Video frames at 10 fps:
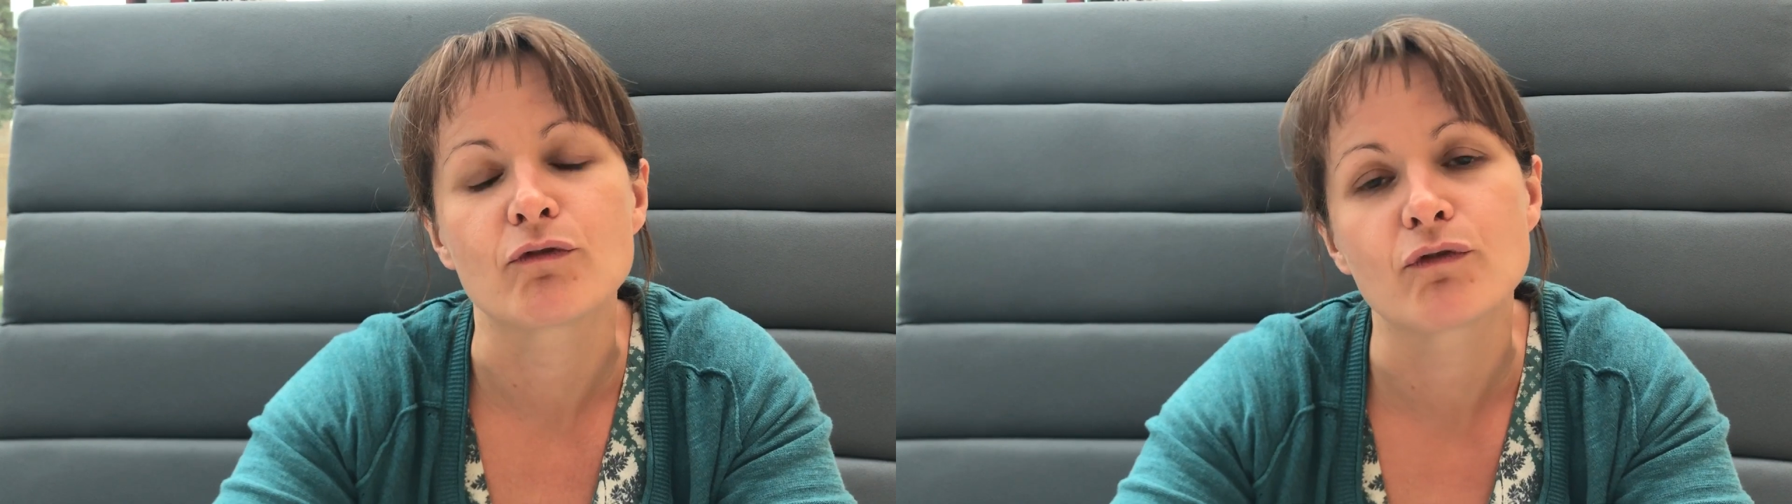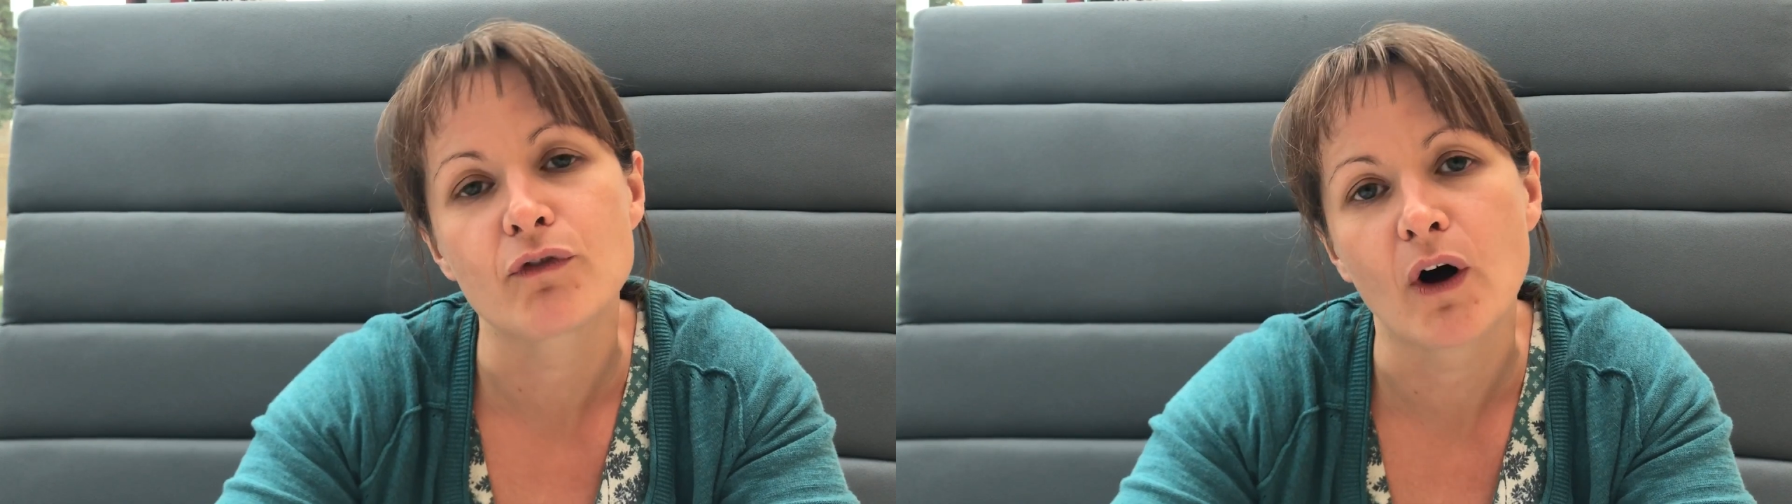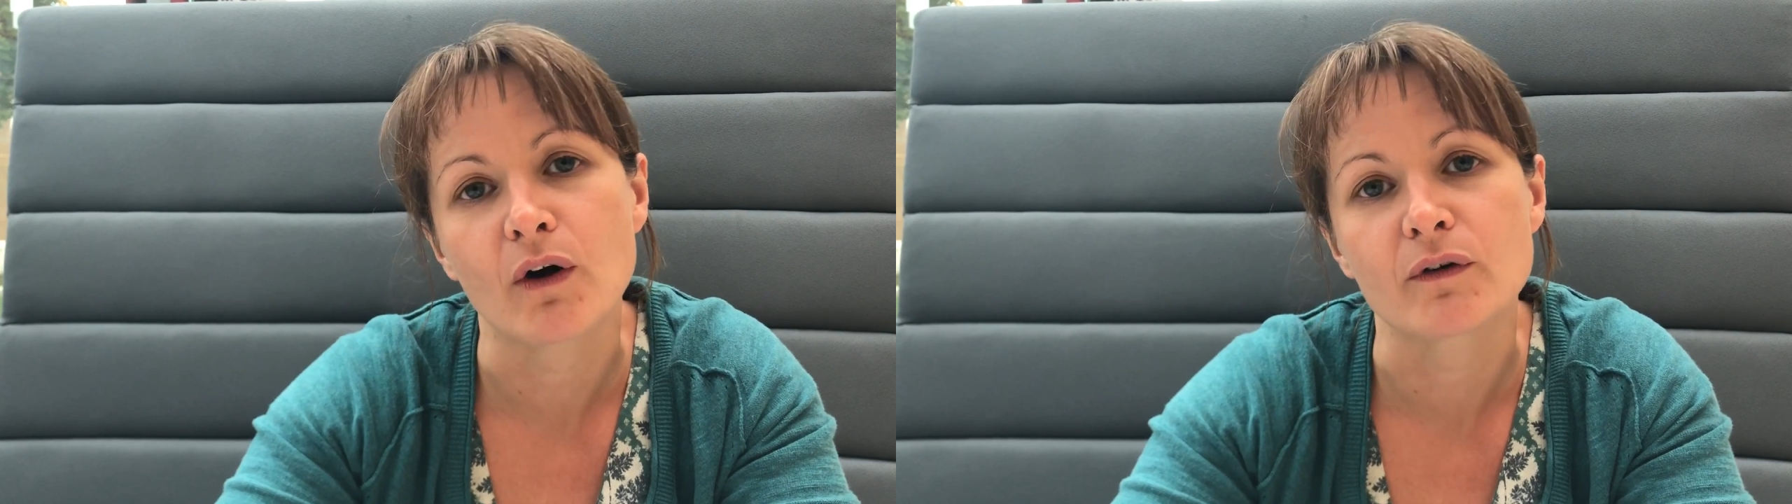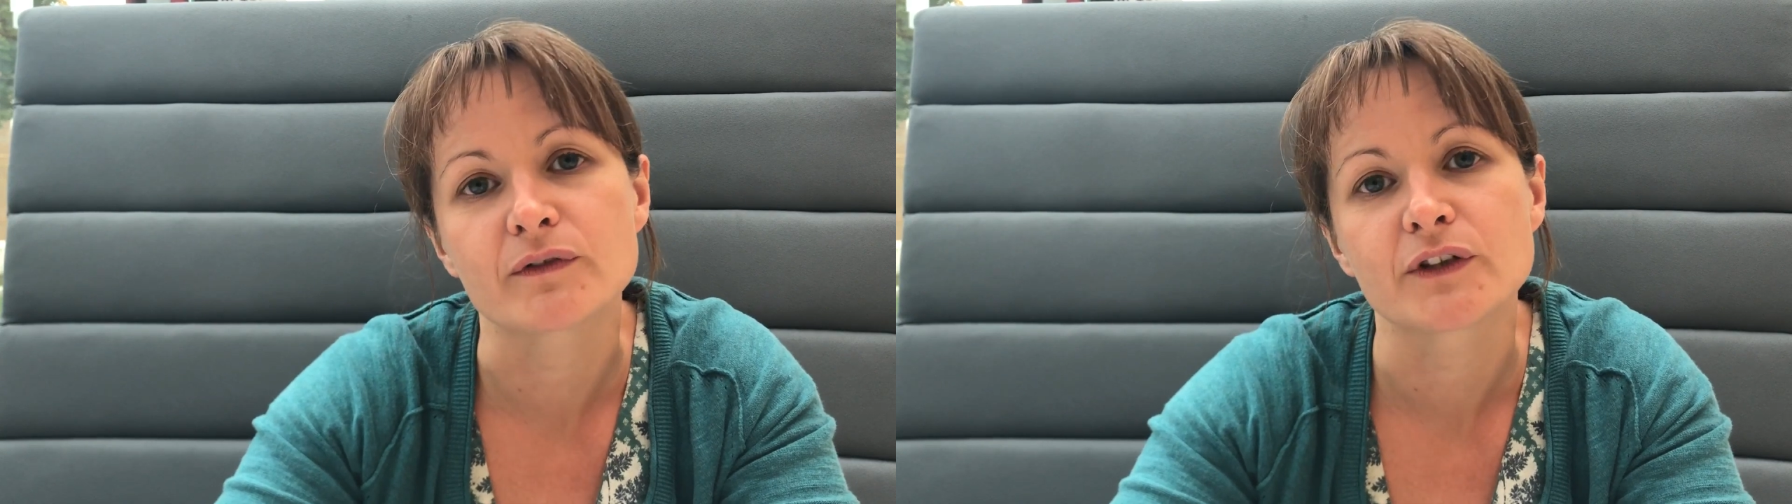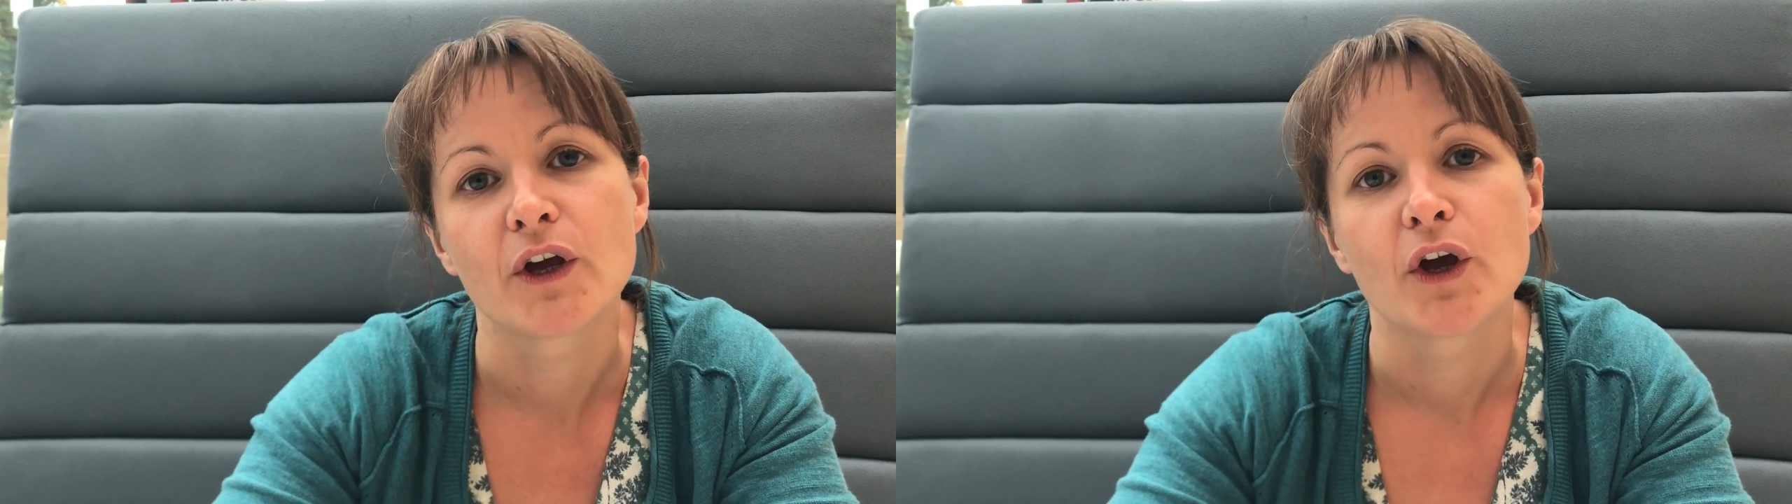
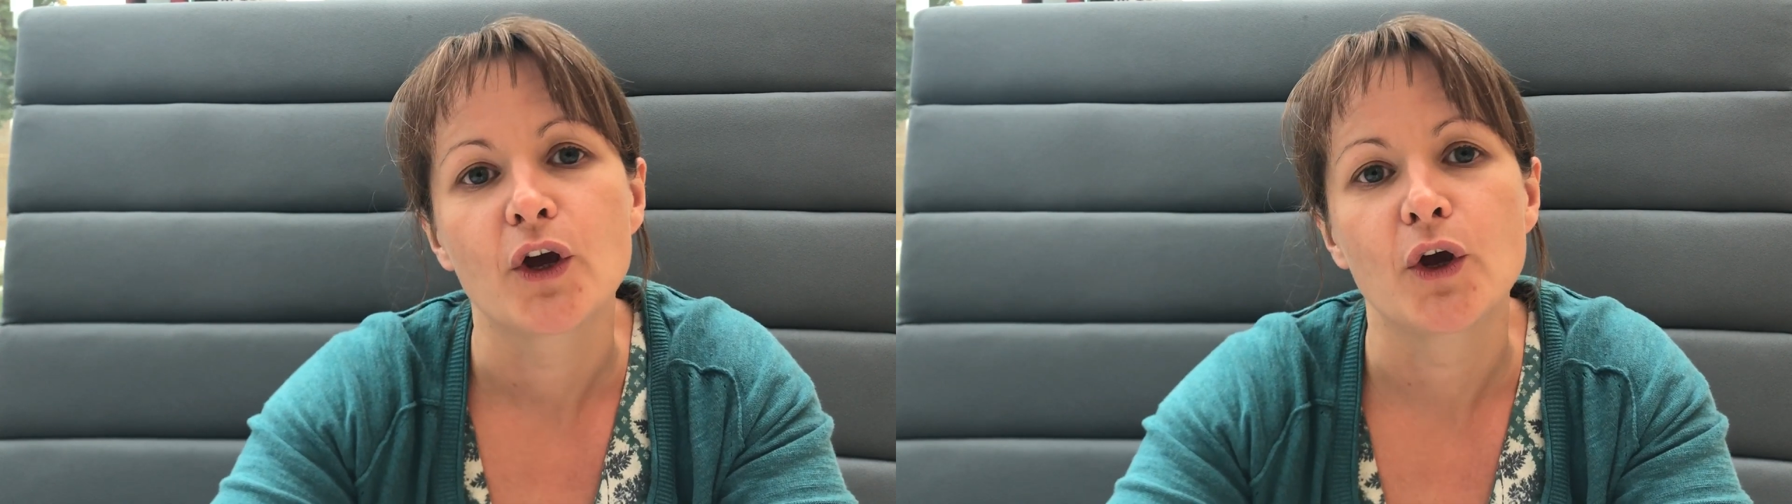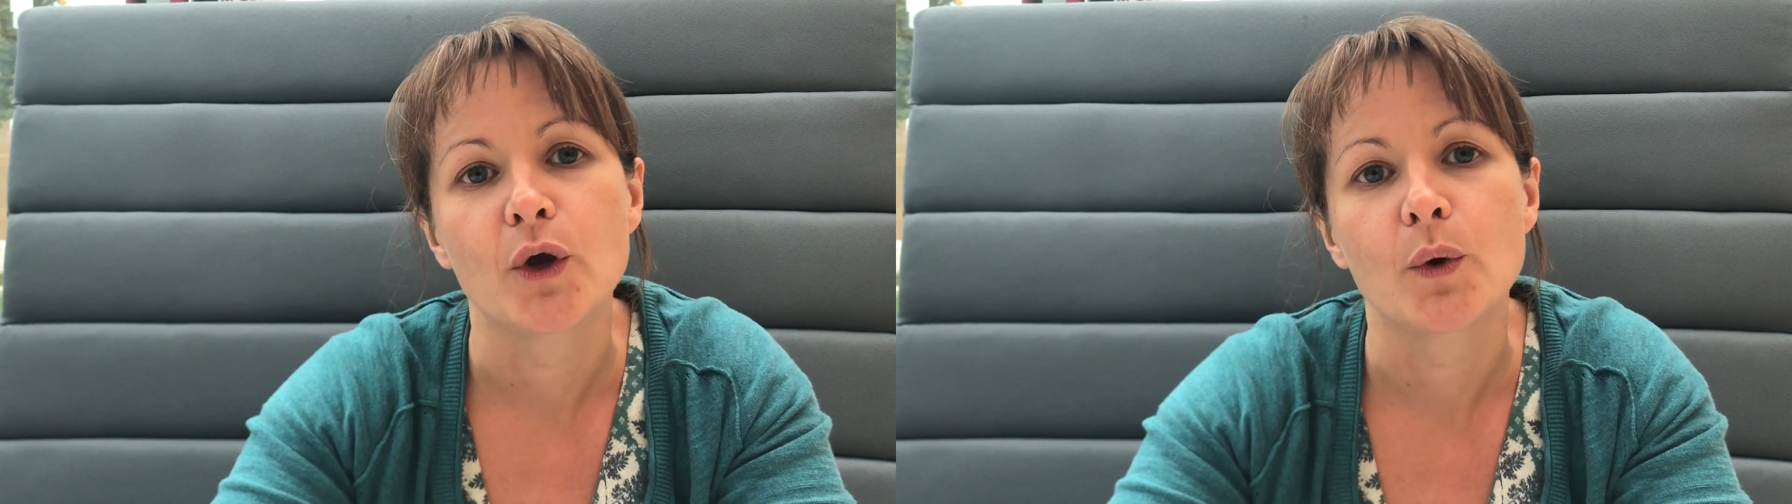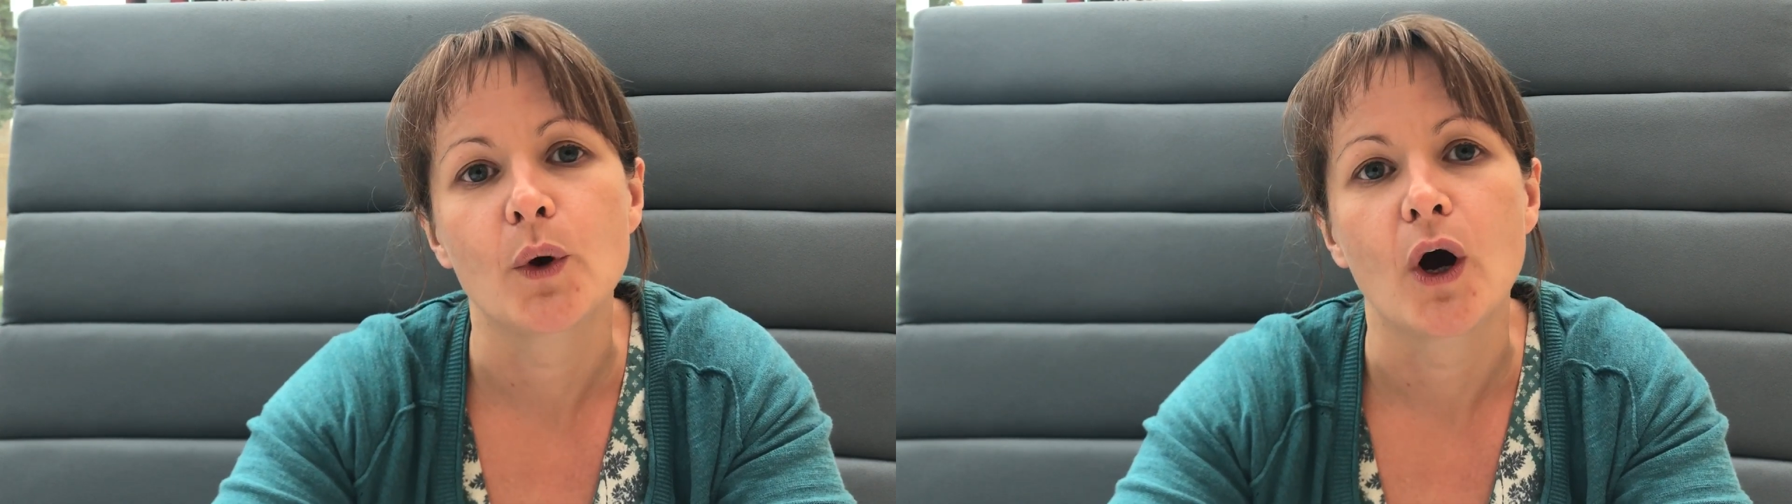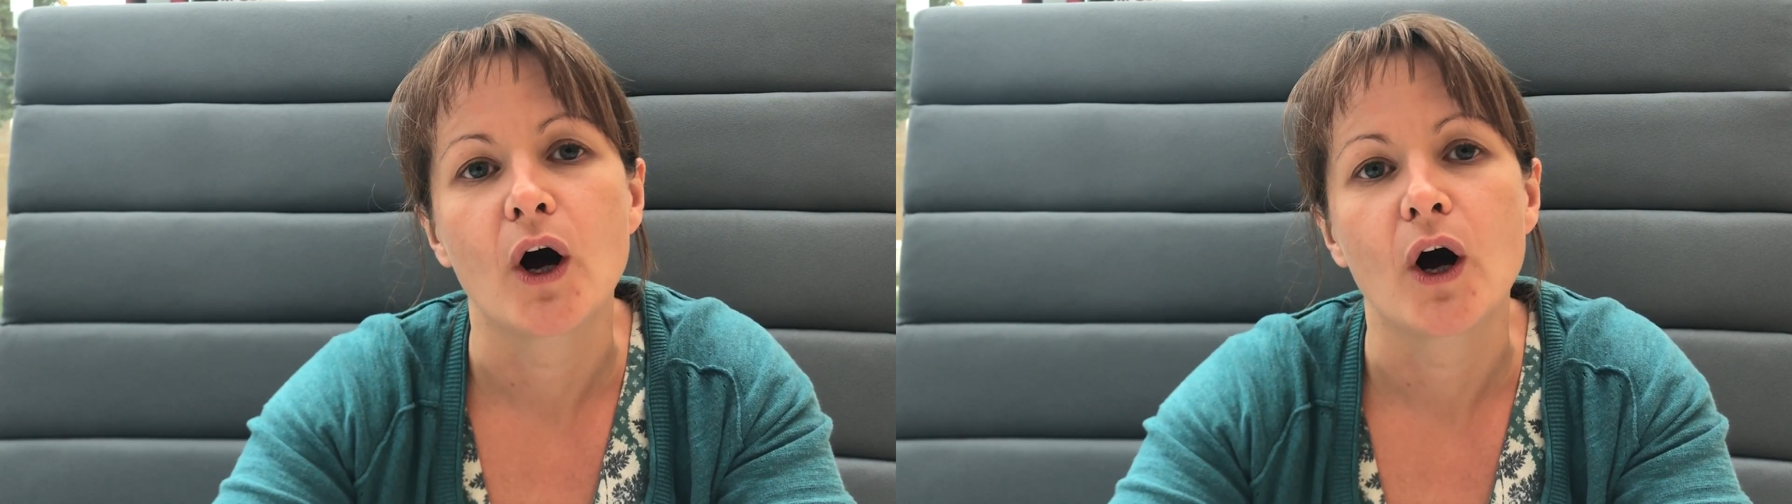involved who